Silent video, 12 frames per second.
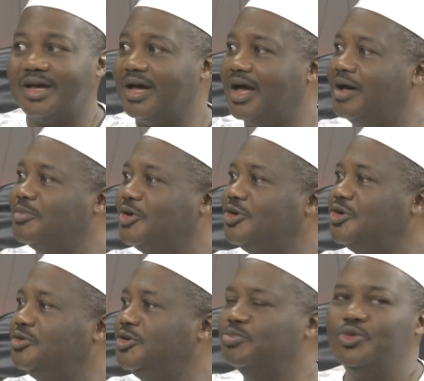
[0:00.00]
I'm going to
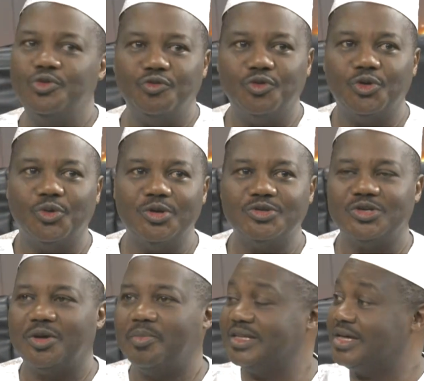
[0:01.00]
remove you into a
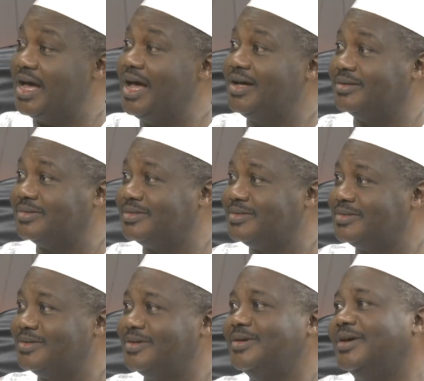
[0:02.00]
better house,
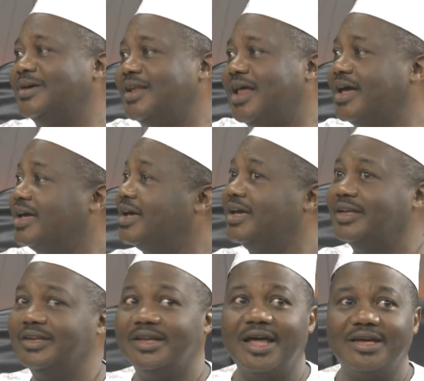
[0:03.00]
like in the
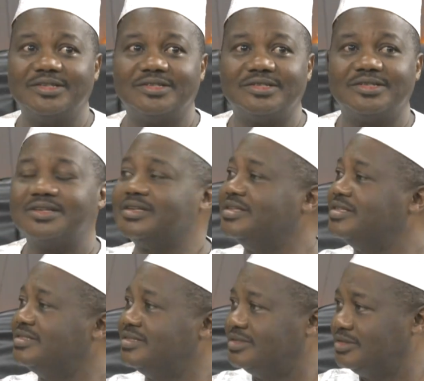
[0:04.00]
next
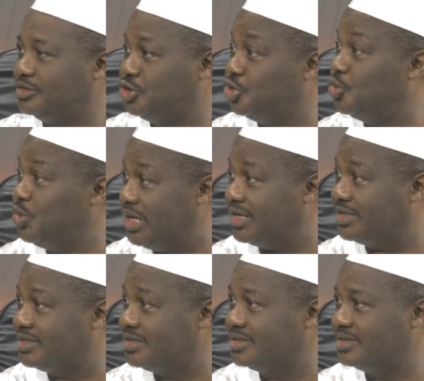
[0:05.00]
2 weeks."